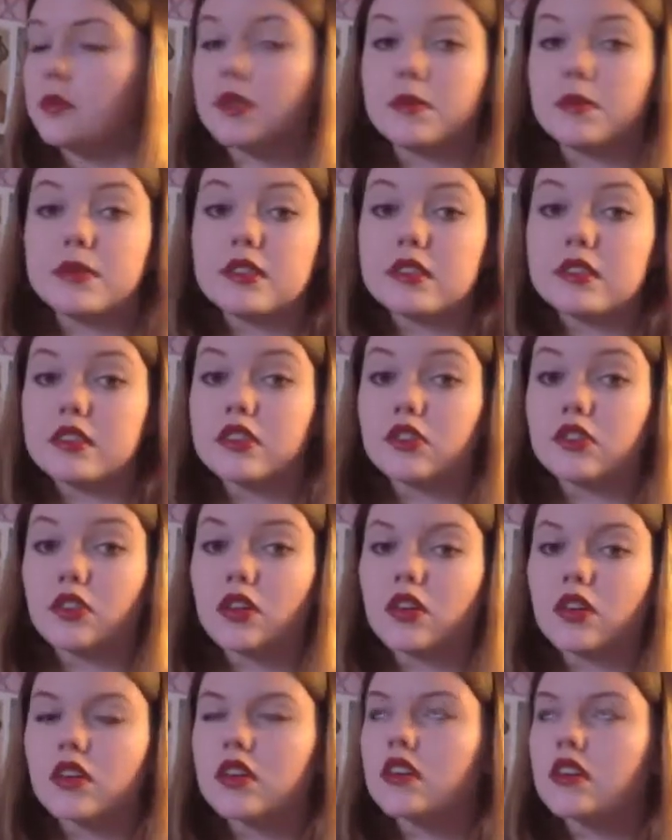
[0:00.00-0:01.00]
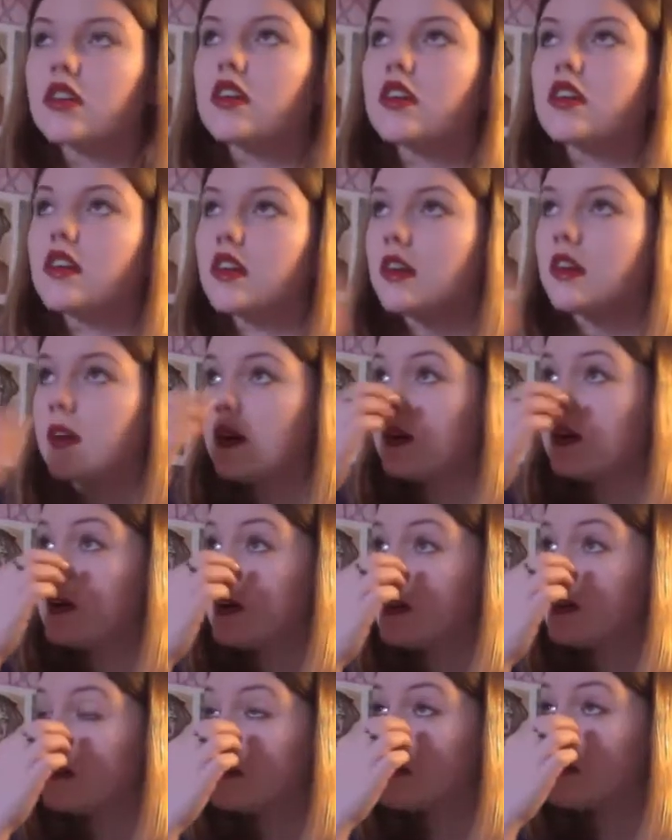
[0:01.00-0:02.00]
BBC Sherlock.
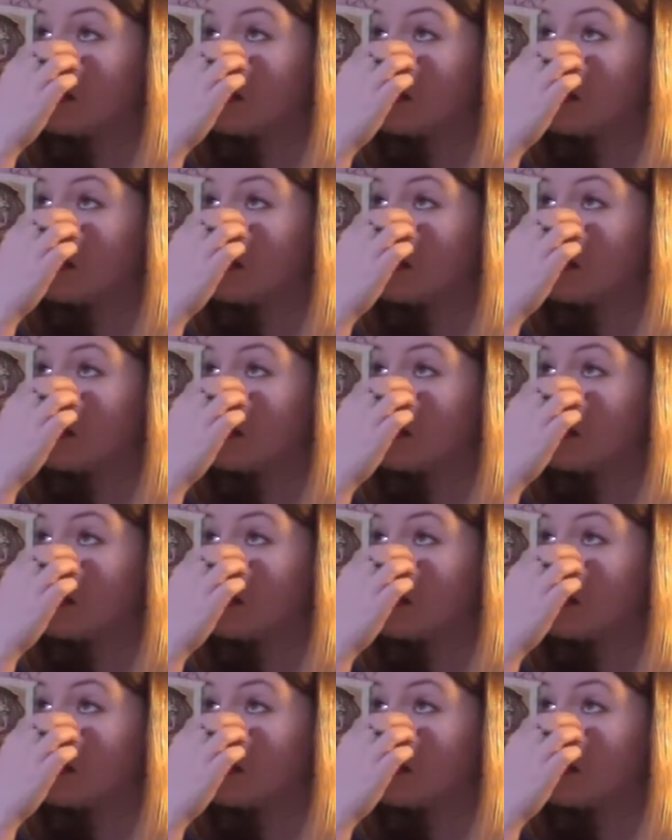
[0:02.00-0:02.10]
It's